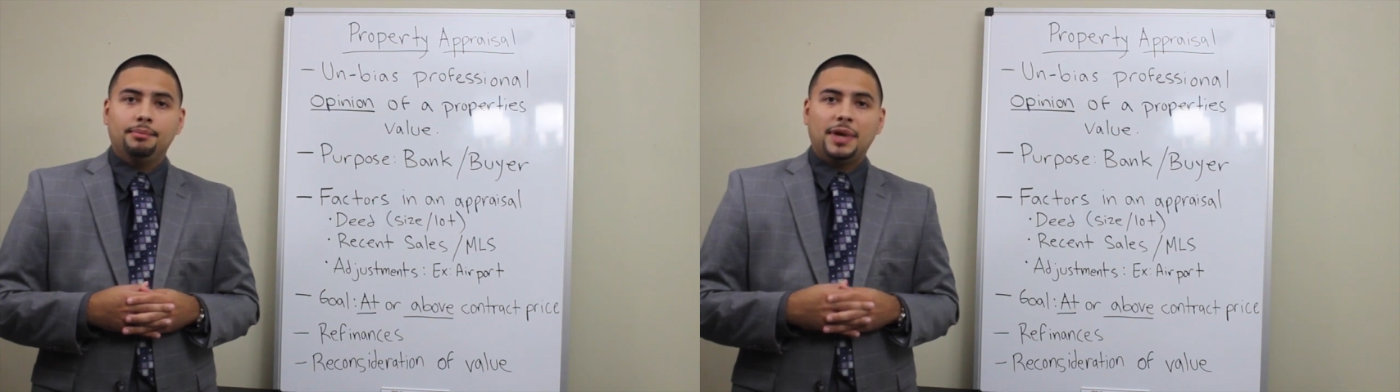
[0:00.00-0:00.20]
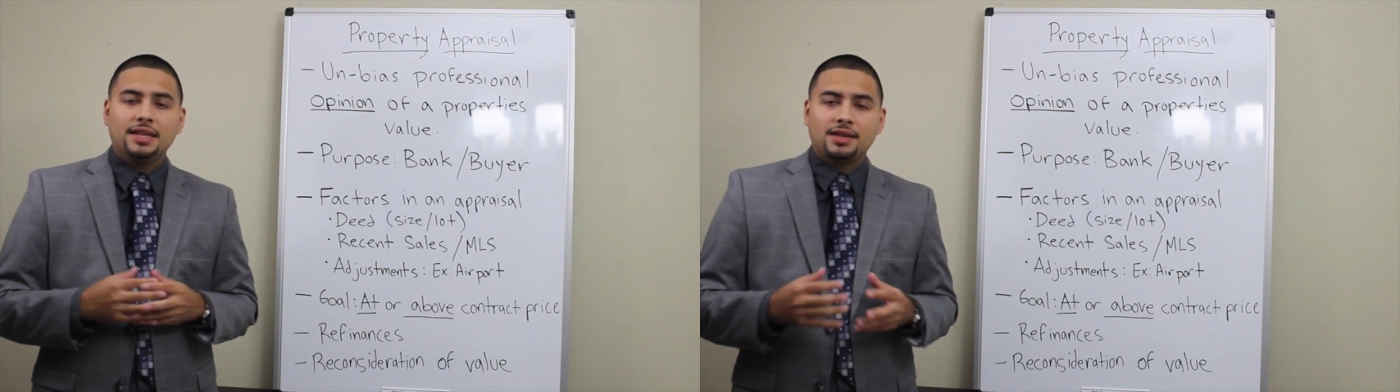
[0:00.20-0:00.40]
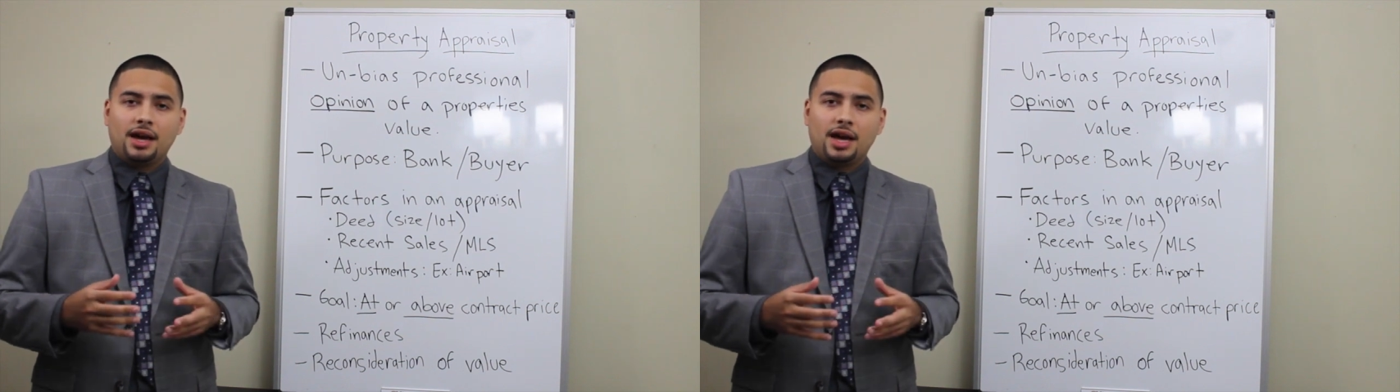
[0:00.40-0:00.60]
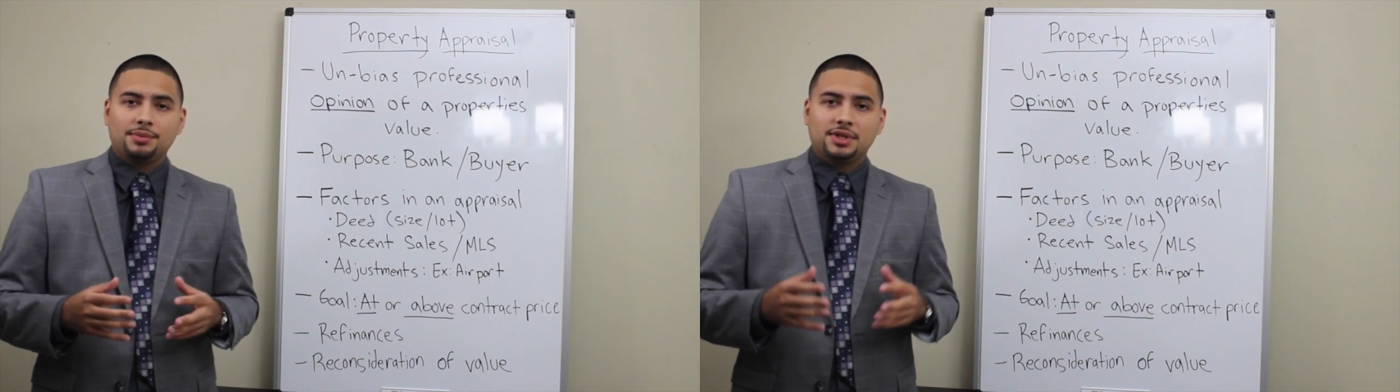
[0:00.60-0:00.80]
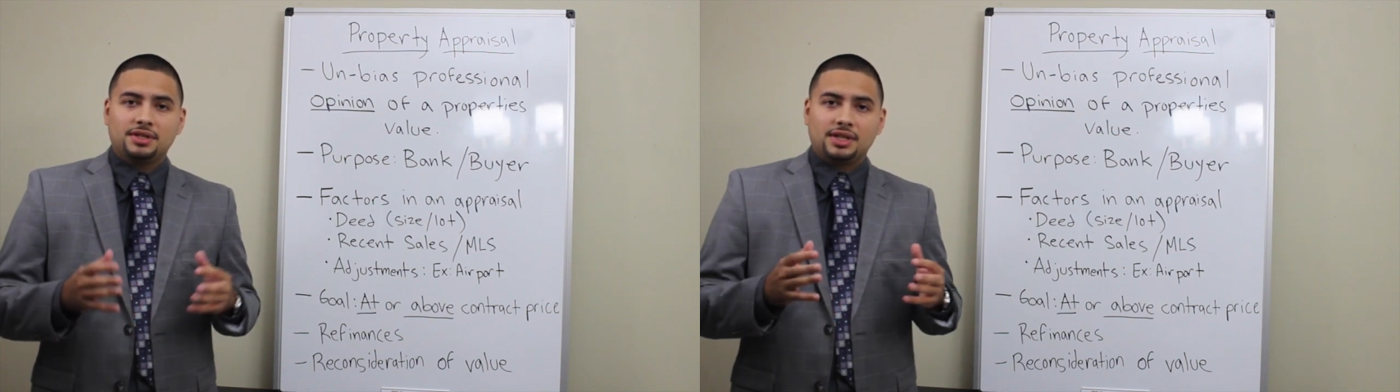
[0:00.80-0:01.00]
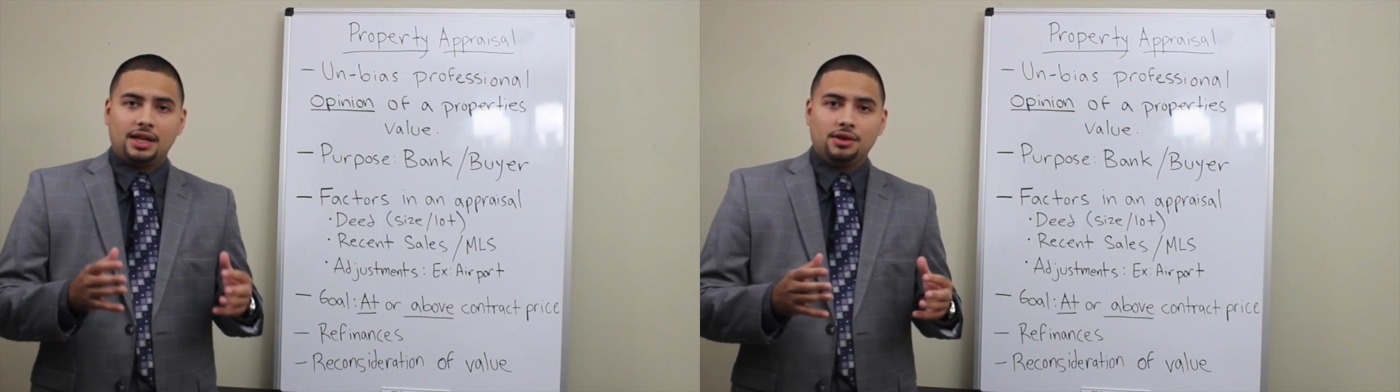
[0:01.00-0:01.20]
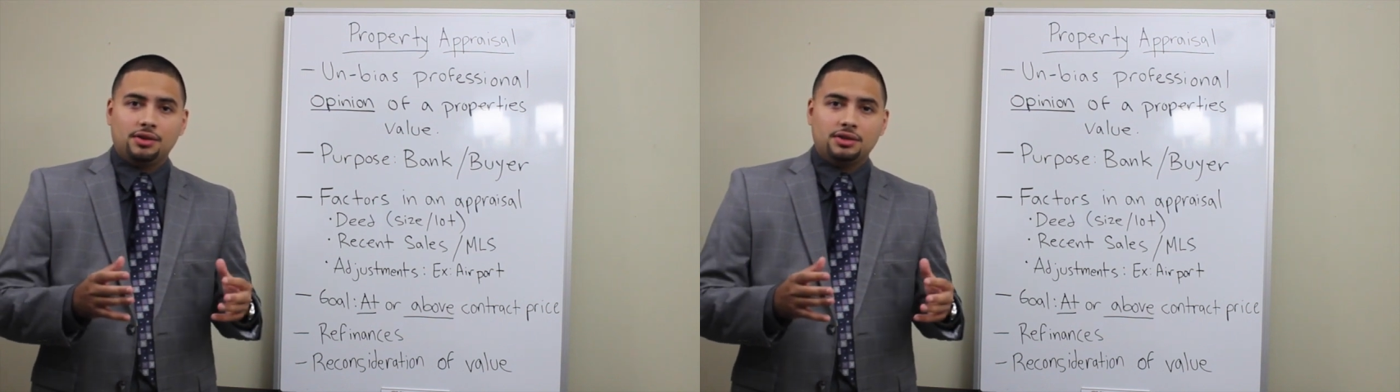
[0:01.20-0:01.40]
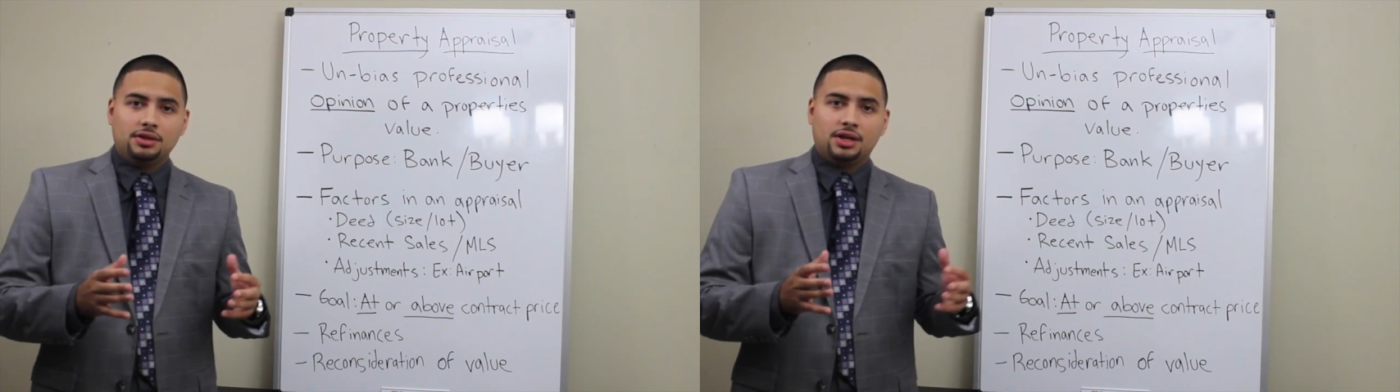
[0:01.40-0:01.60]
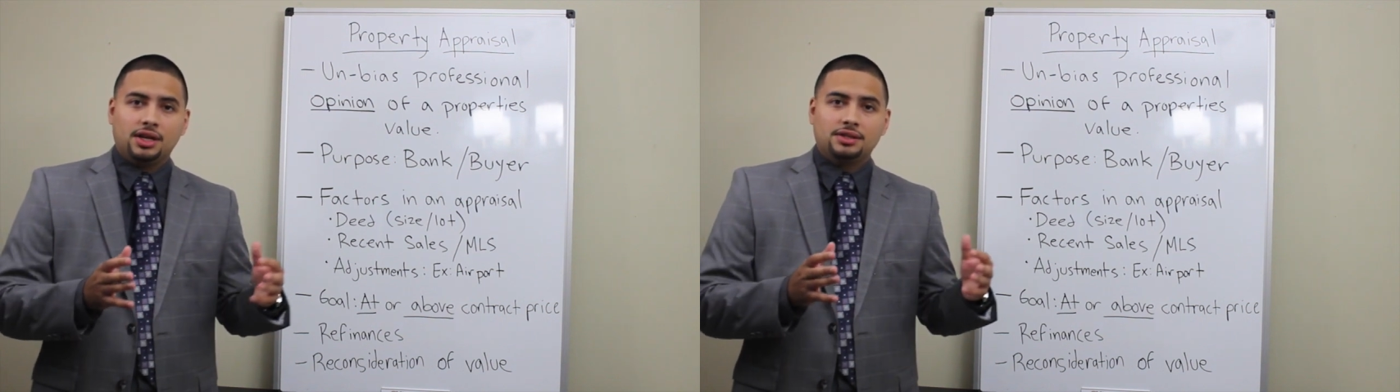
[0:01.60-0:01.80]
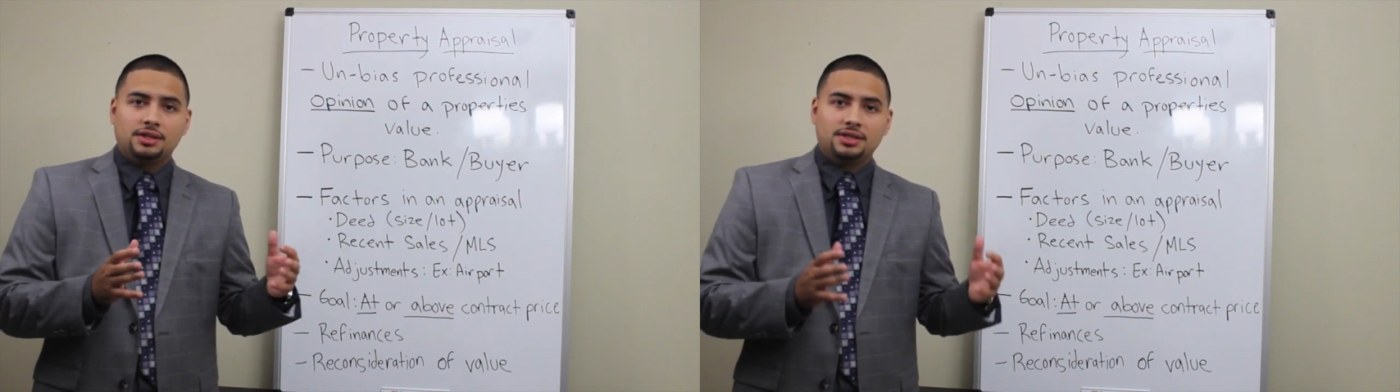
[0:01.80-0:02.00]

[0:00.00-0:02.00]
Many times the seller is looking to